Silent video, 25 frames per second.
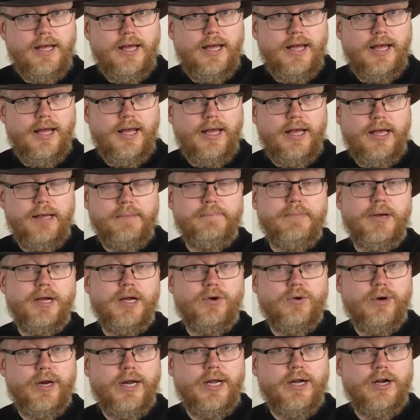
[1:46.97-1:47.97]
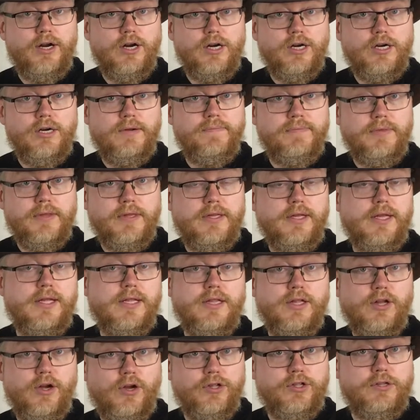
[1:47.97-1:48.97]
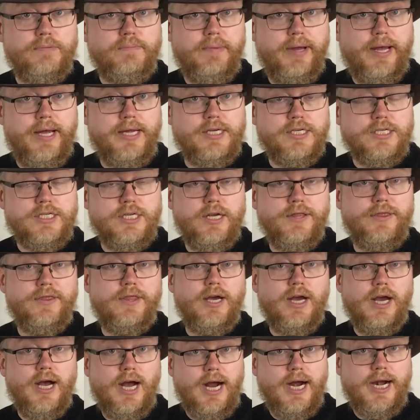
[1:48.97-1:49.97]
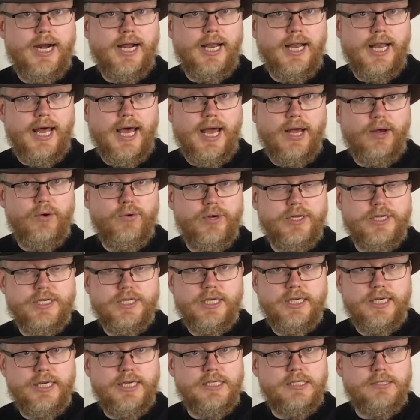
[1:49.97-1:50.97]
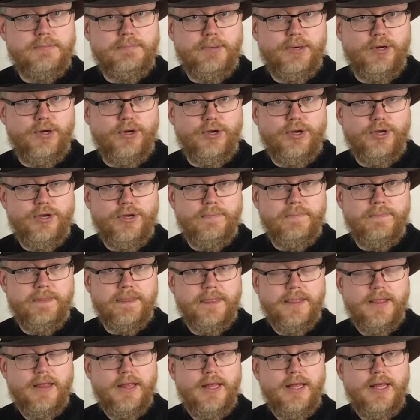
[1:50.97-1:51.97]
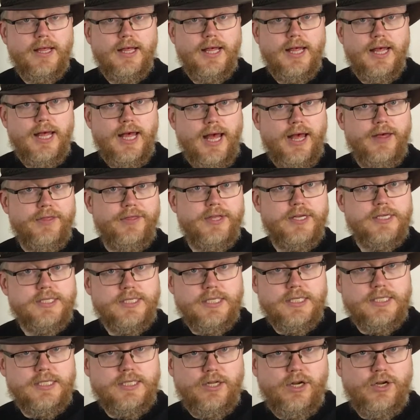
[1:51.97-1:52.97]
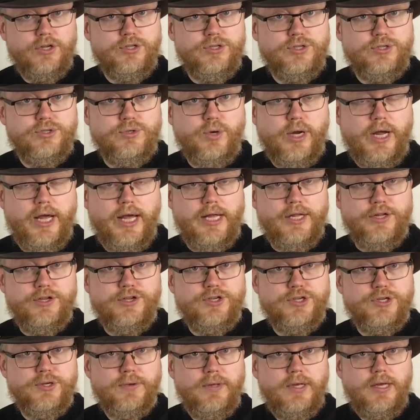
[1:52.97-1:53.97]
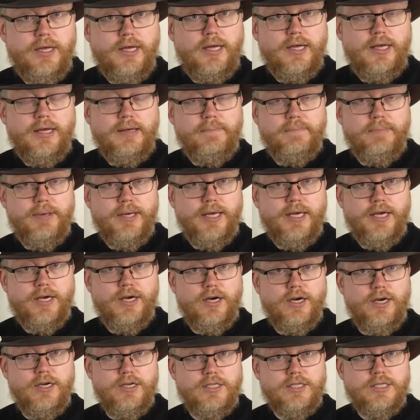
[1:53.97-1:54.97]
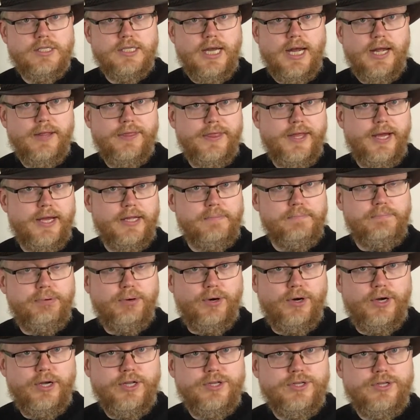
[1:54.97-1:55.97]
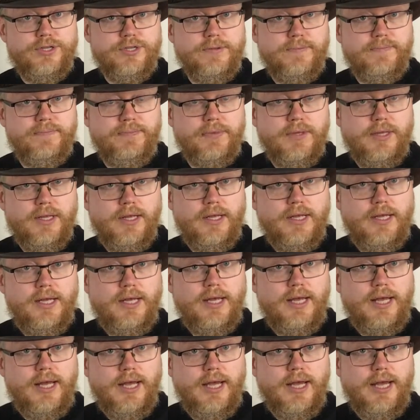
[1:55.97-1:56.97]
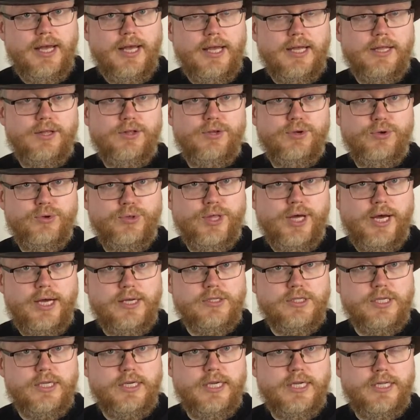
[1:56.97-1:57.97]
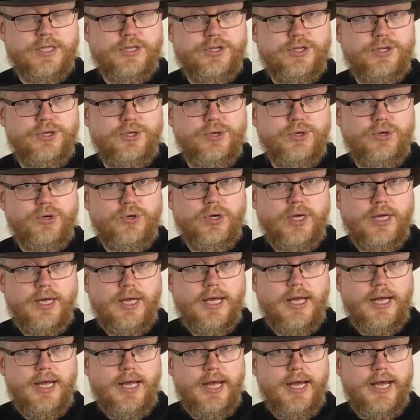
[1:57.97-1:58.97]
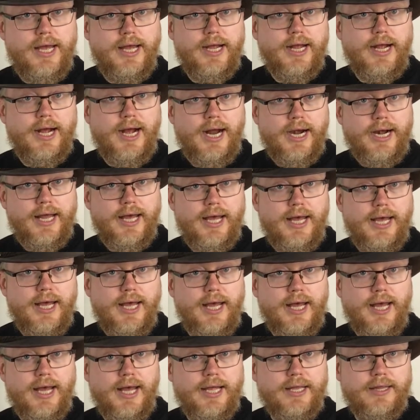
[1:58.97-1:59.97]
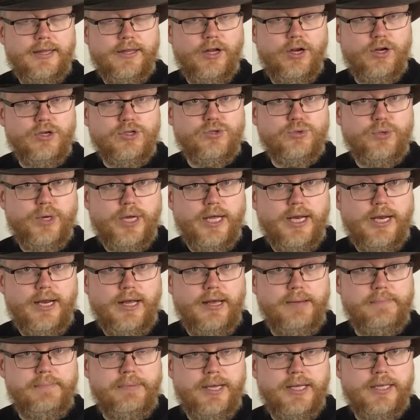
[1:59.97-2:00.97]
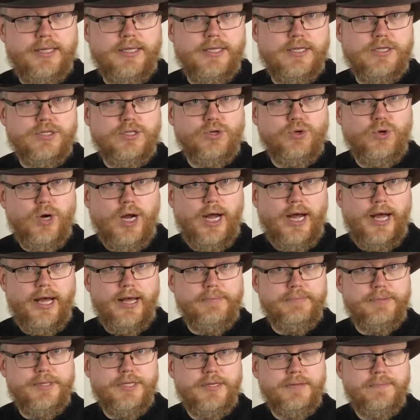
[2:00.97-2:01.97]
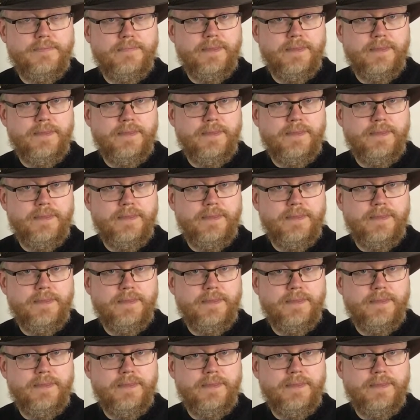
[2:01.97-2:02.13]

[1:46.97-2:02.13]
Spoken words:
McGregor did not mention the Narra language in his book, and this is not strange because at that point, in 2002, Narra had not really been described.